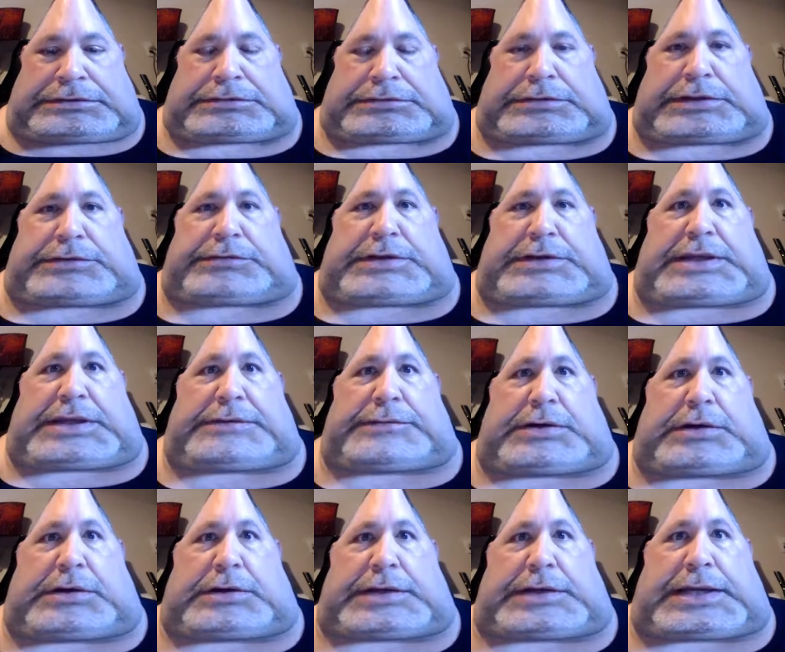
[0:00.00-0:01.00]
So let's leave
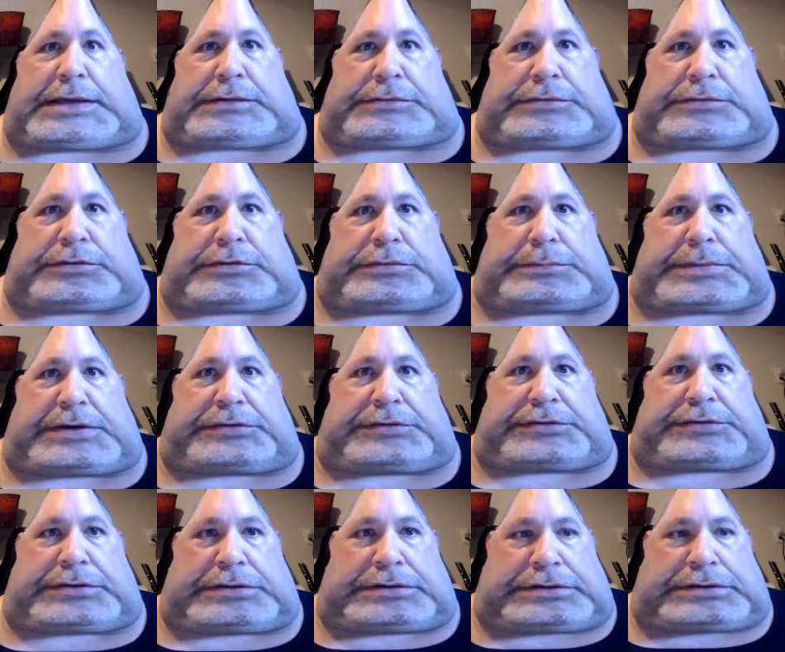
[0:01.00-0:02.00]
all that
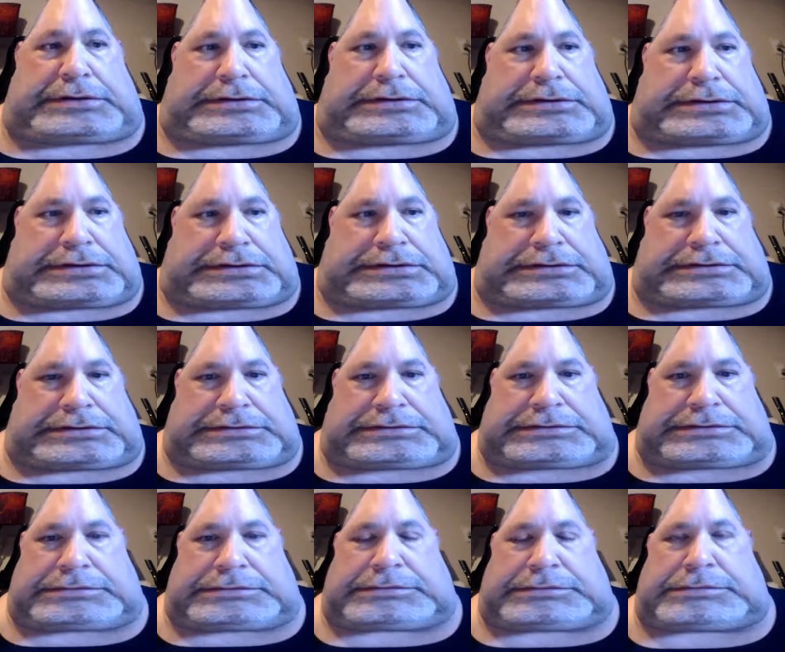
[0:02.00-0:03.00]
suspicion and
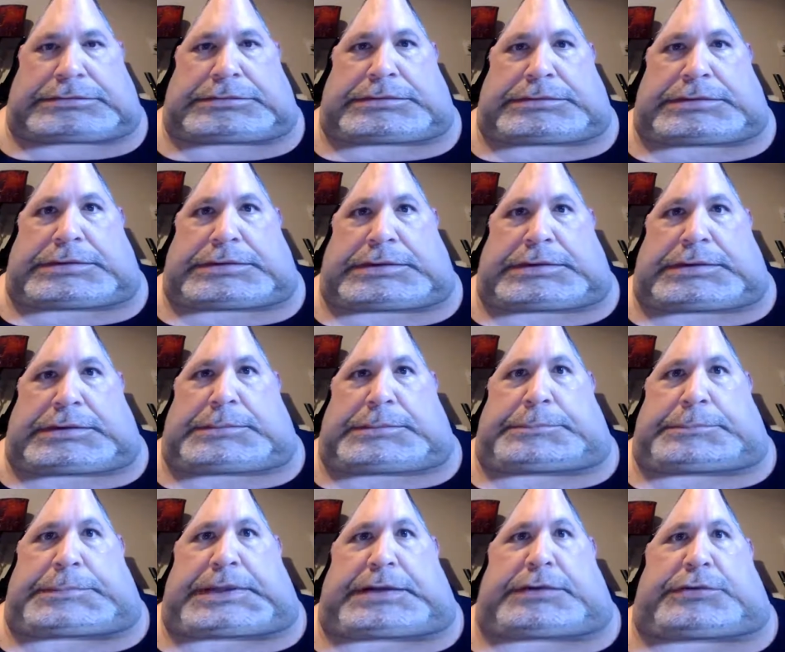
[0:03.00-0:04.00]

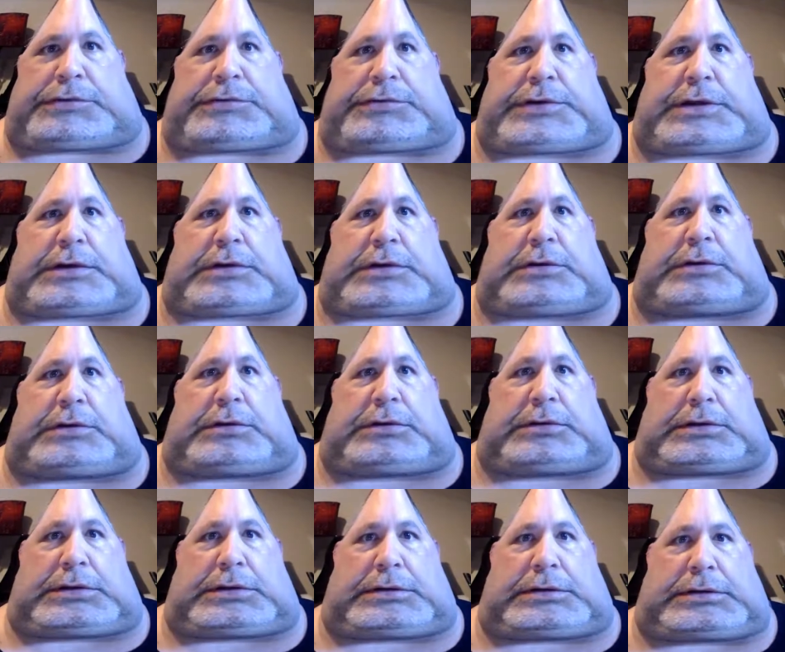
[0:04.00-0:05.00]
being
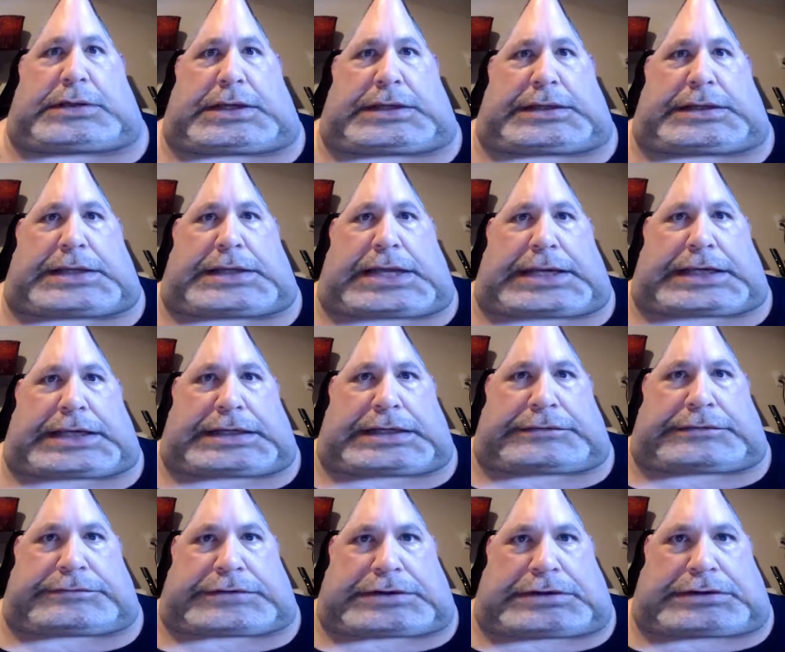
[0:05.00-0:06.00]
cynical and
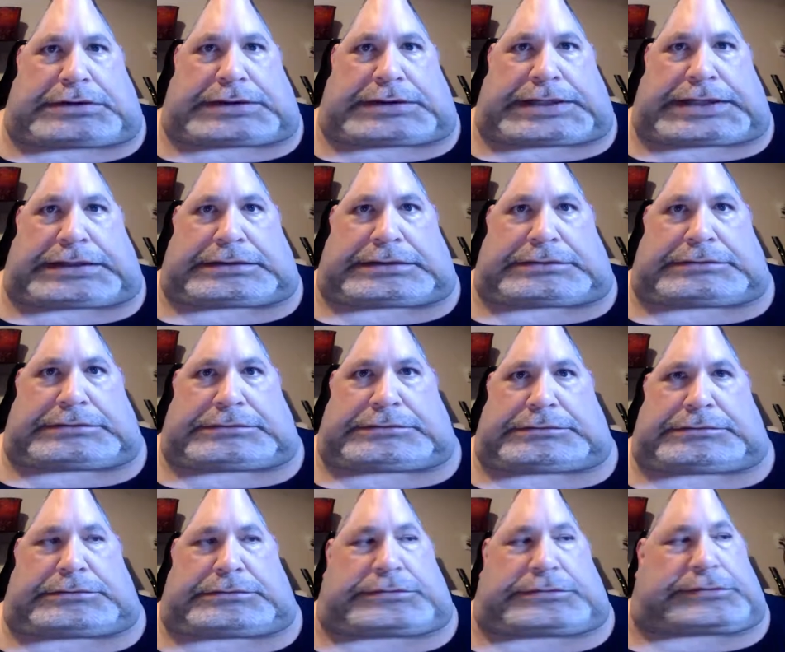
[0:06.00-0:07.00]
negative and all that
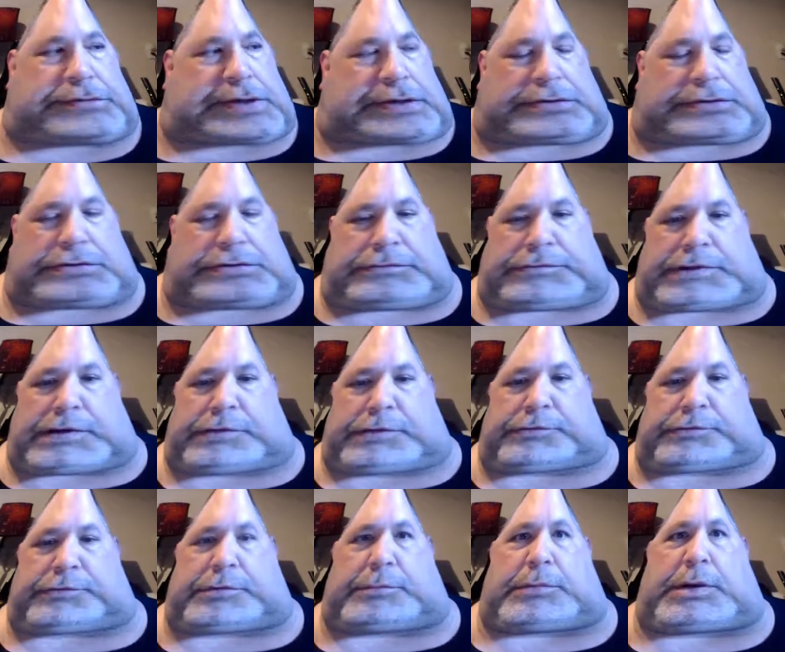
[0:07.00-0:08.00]
sitting over there
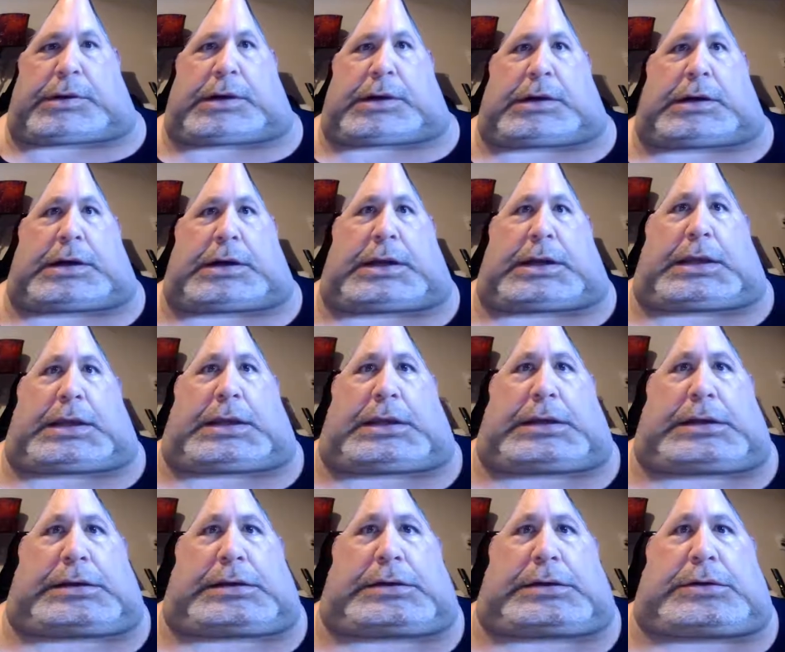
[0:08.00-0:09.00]
somewhere
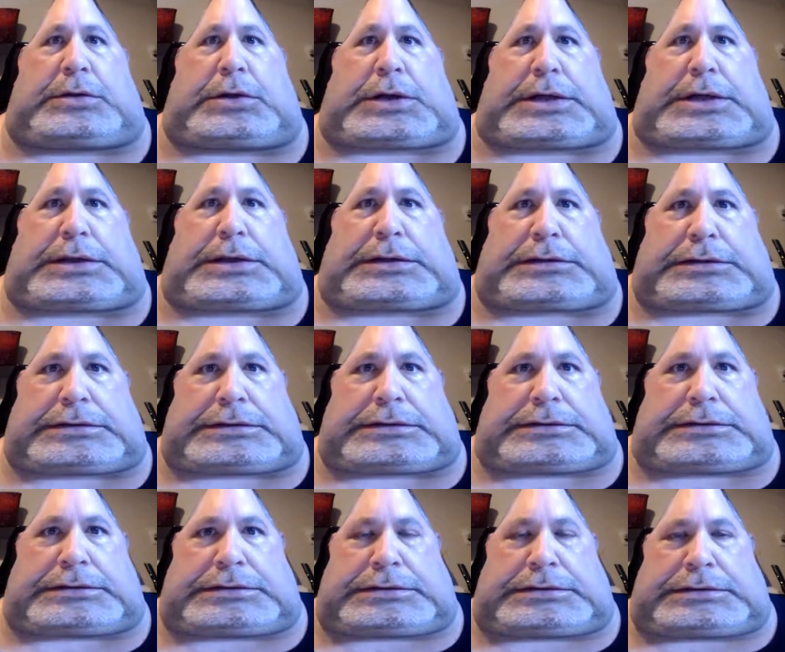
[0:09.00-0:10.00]
and look at the
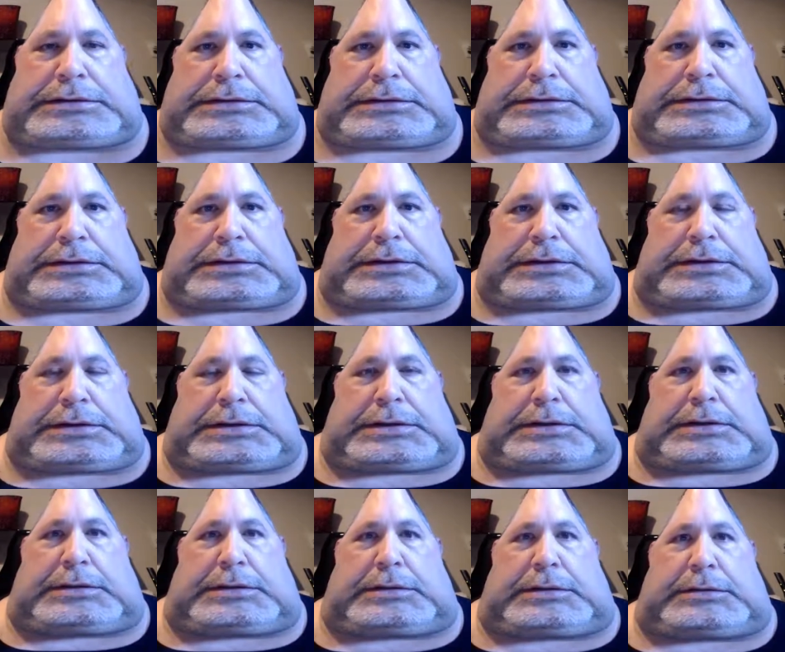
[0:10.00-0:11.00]

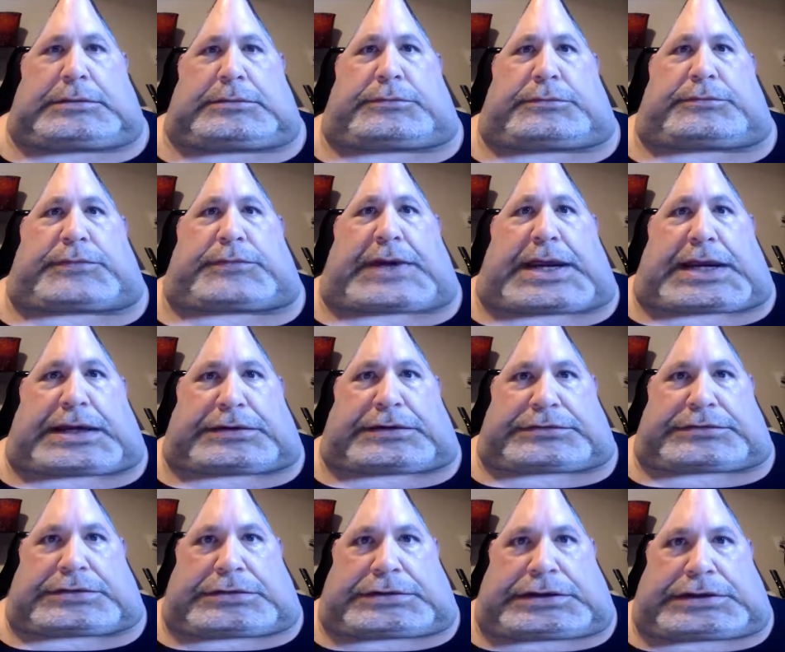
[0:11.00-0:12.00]

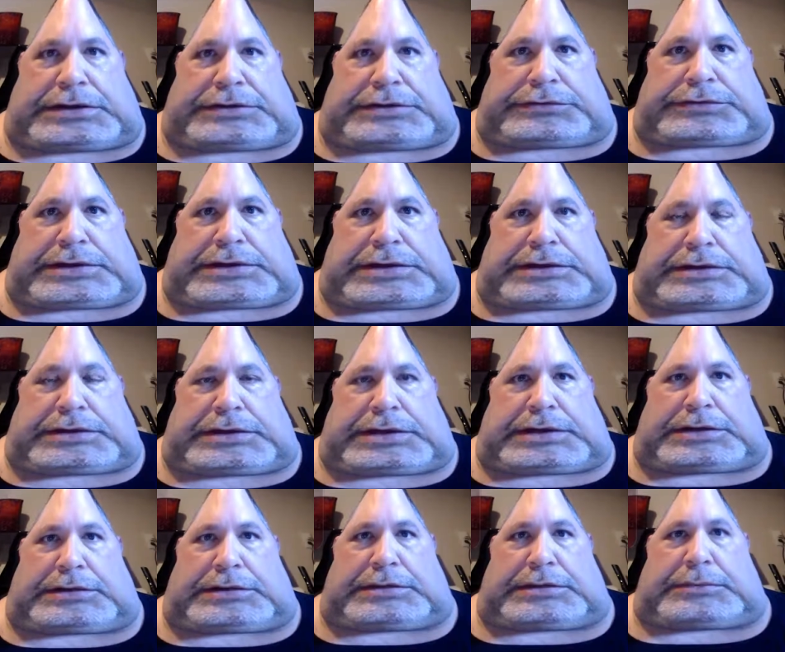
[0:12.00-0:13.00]
facts on this
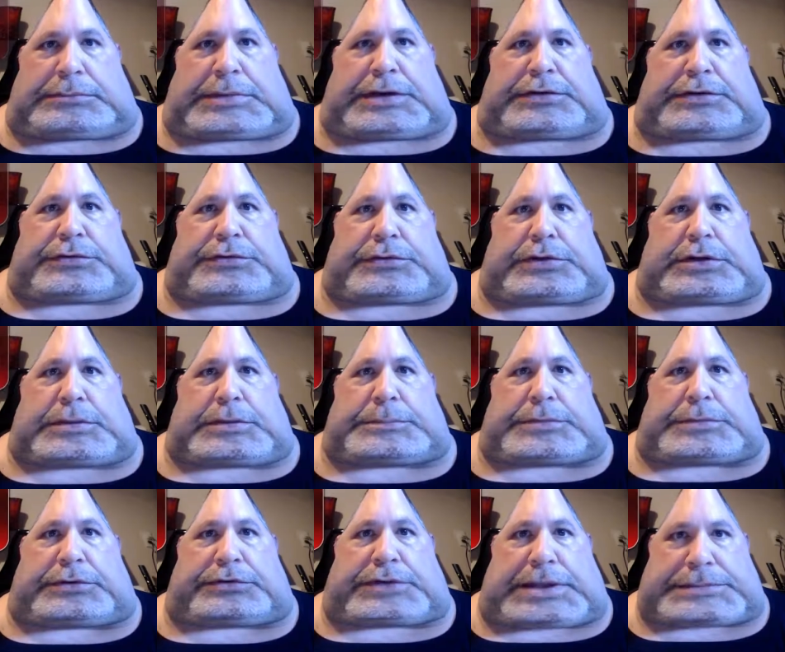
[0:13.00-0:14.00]
and make sure your
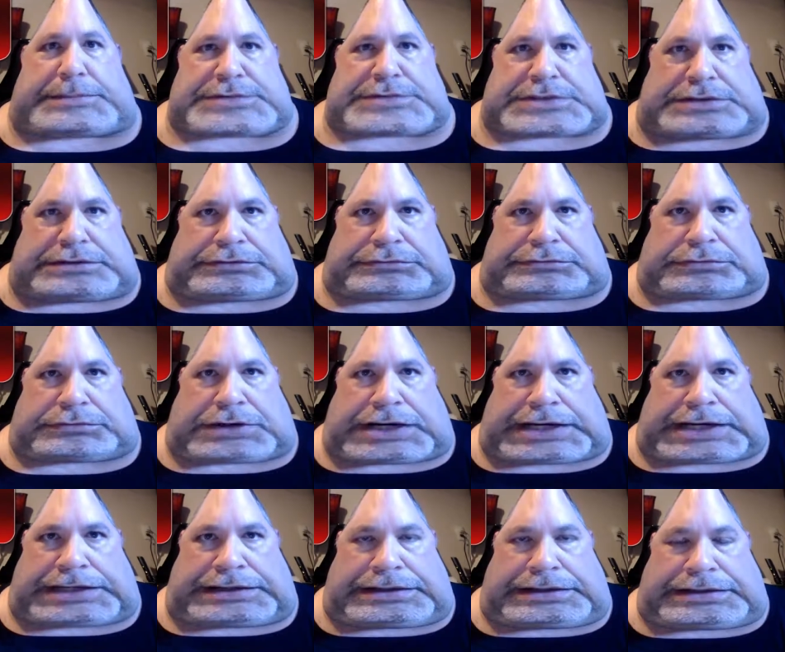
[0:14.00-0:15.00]
perception is
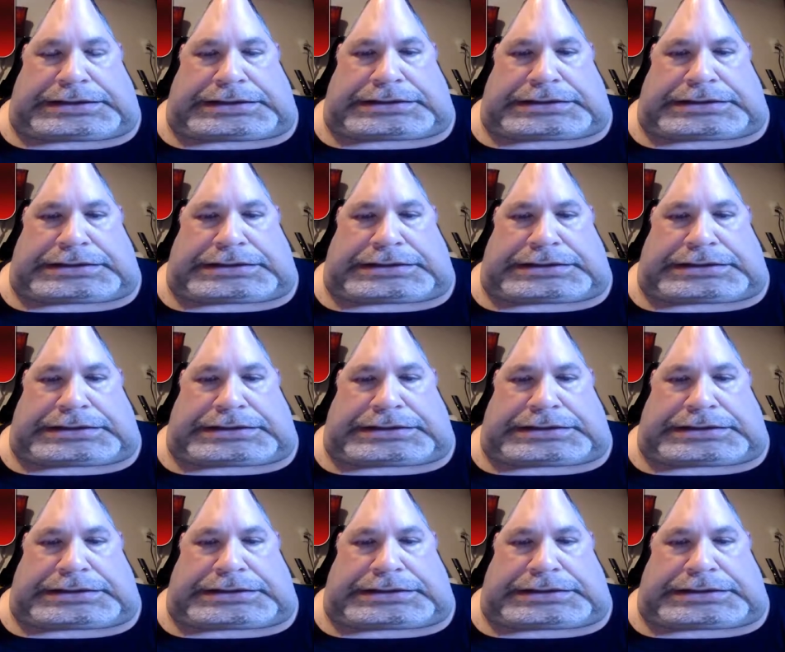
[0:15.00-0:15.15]
right.